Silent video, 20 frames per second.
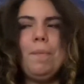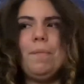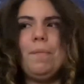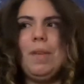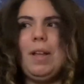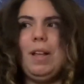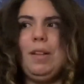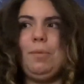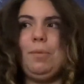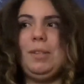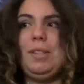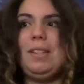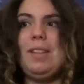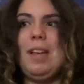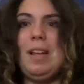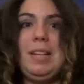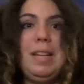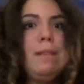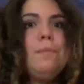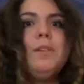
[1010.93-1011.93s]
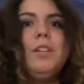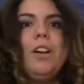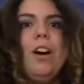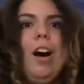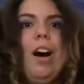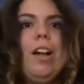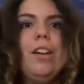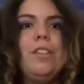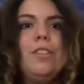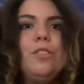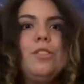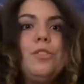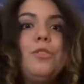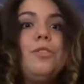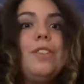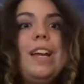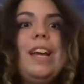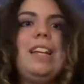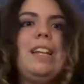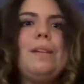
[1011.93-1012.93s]
it was a demigod
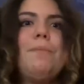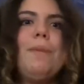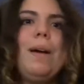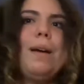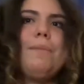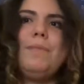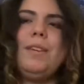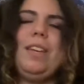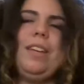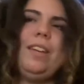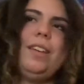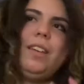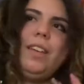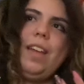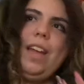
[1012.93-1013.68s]
created by me,